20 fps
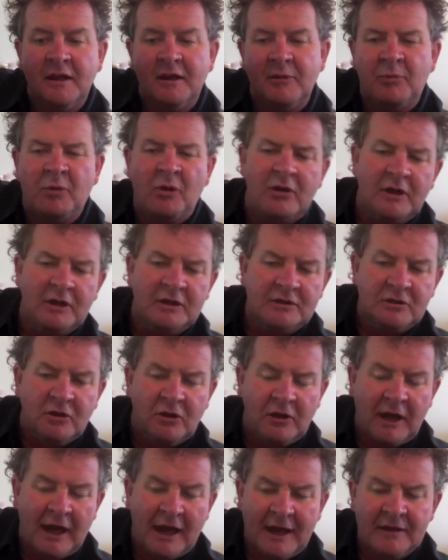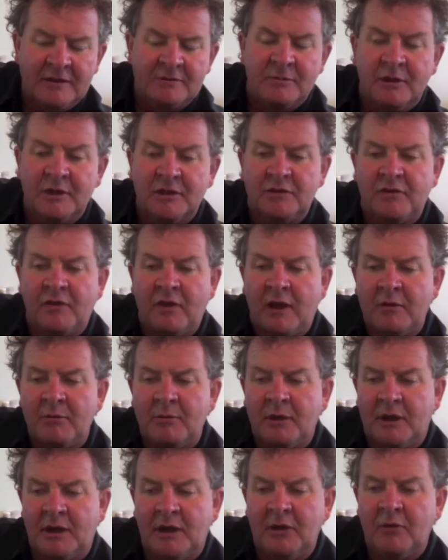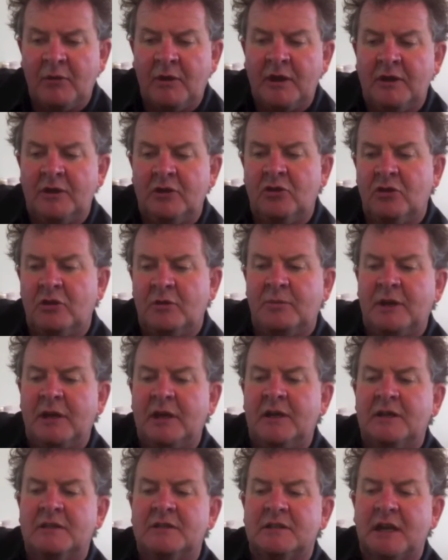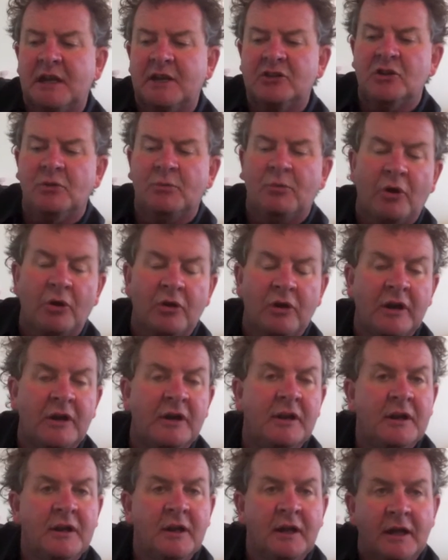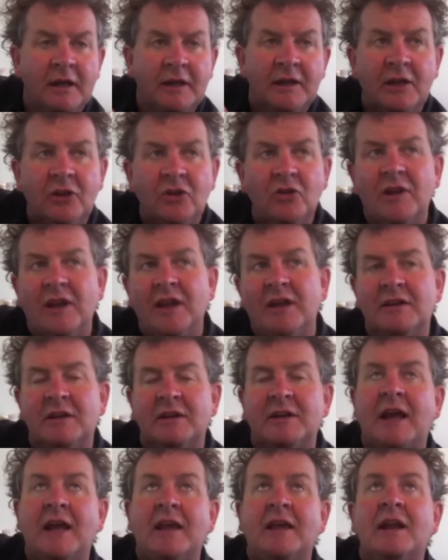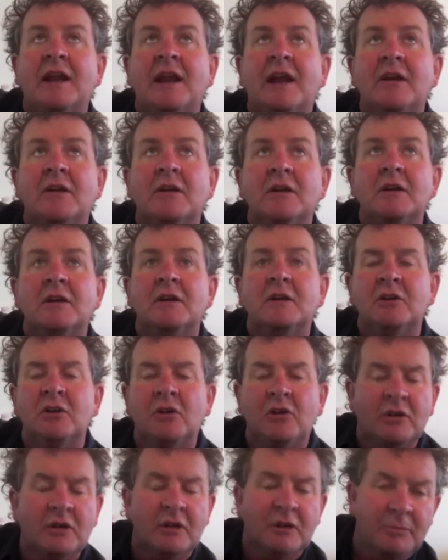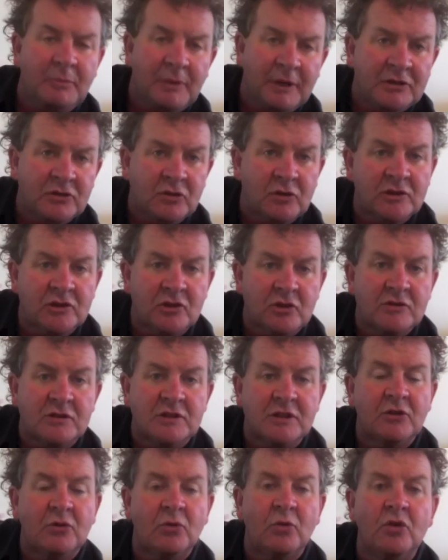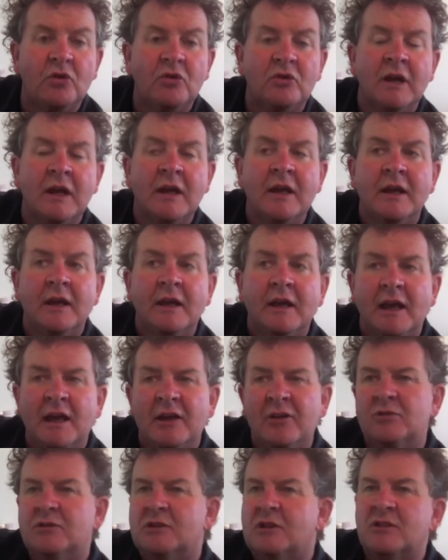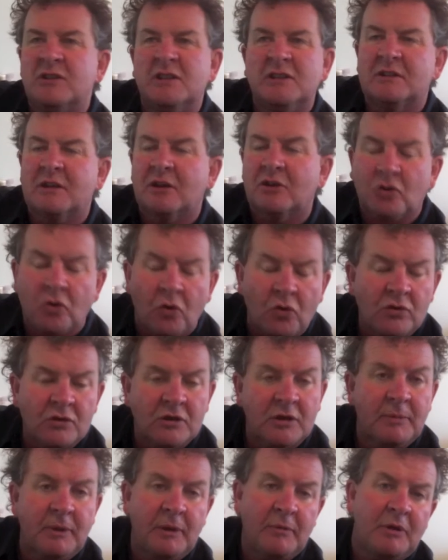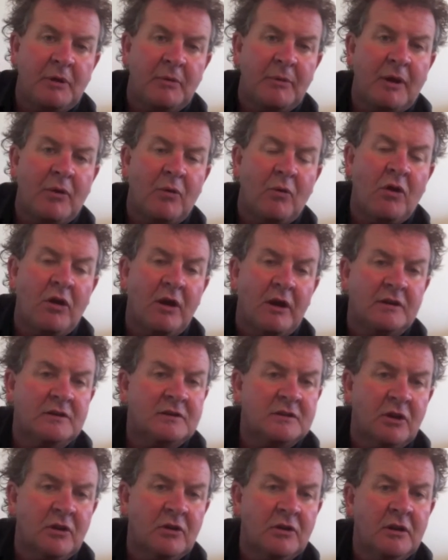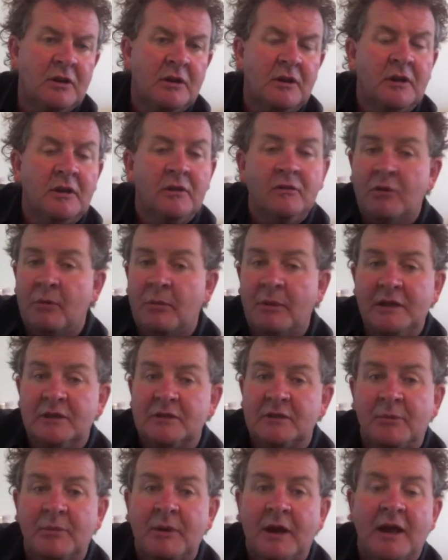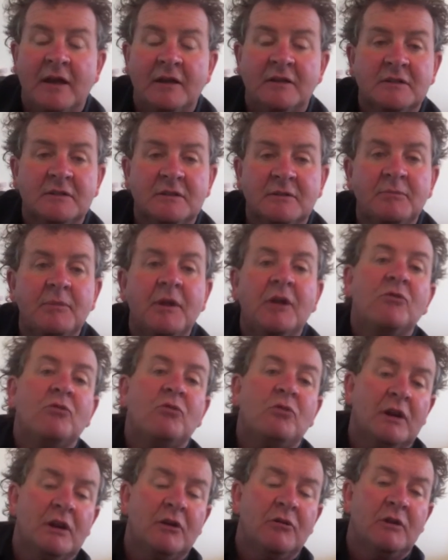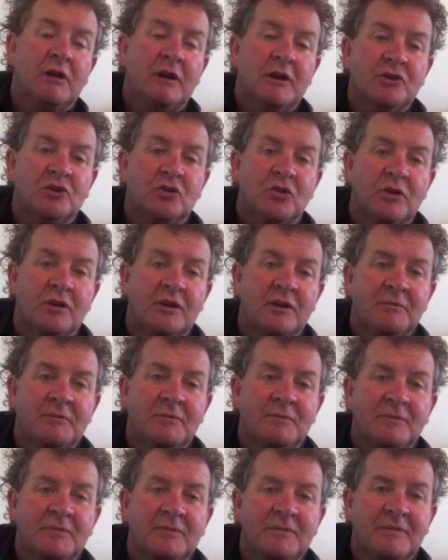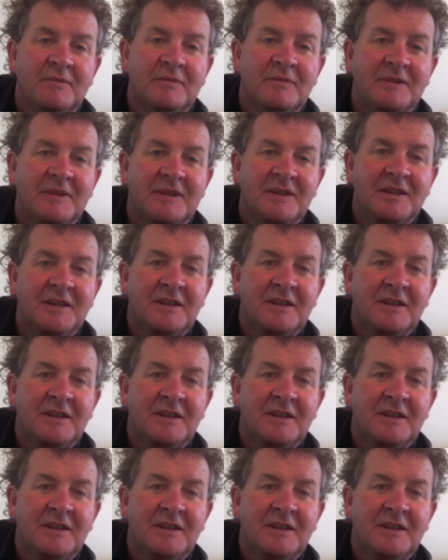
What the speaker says: The bottling's not as much fun, but anyway, you do the blending stage, you bottle it, and then you get to take it out, to the best restaurants in the world, and also just to talk to people about wine. So for me, it's a blast, man. Really, really enjoy it.